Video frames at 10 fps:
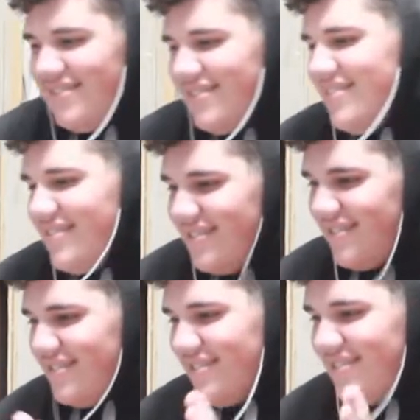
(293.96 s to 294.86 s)
She
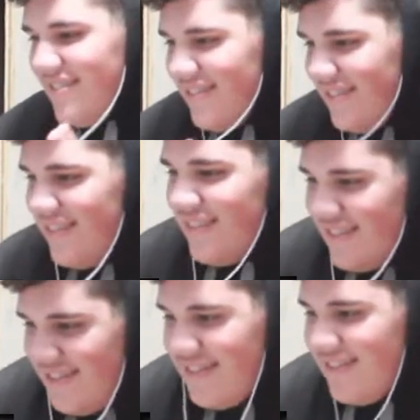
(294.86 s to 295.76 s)
rubbing my body. I
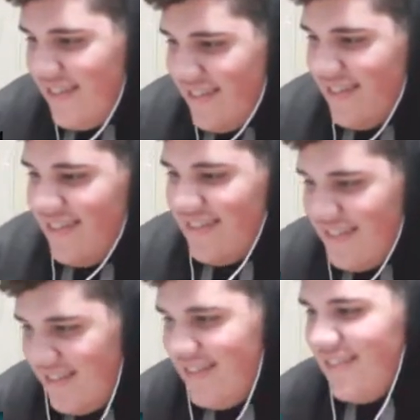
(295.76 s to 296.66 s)
think. She popped
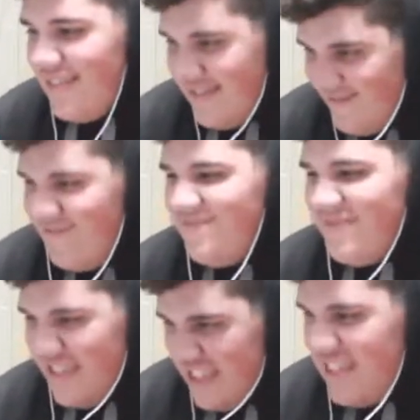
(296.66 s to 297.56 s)
her ex on molly.
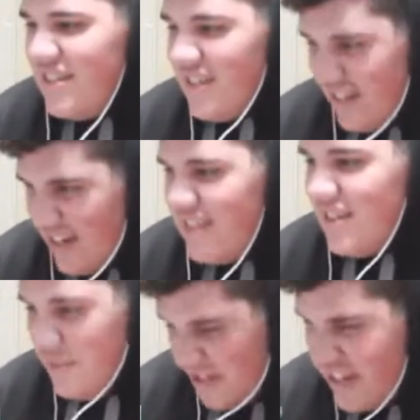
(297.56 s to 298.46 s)
I think she in college,
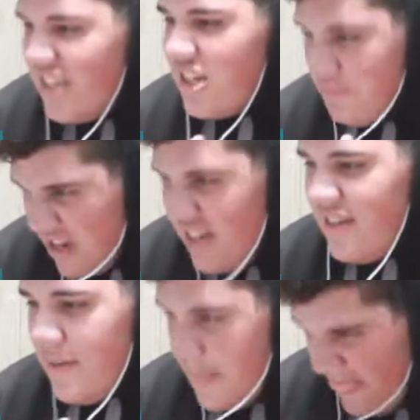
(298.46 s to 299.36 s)
but fuck it, we party.
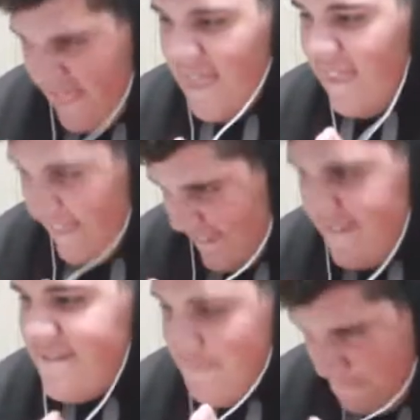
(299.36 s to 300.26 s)
It ain't no new friends,
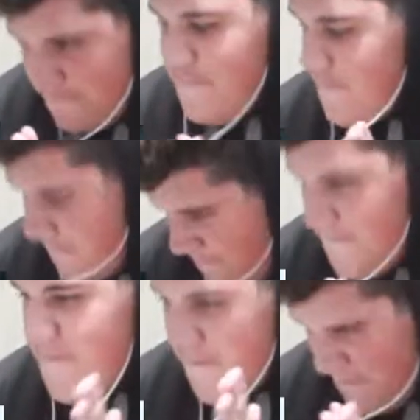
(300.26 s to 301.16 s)
my nigga, we
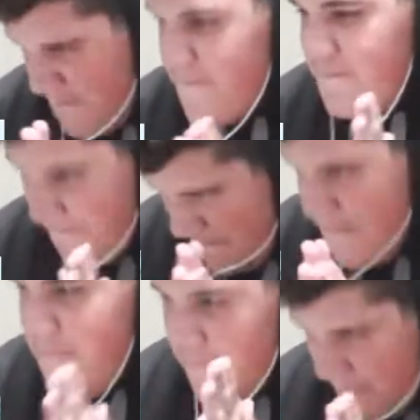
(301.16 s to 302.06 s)
solid. We on it, we bought
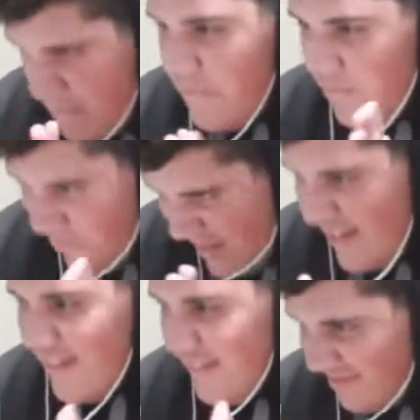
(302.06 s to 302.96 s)
it. I don't even doubt it.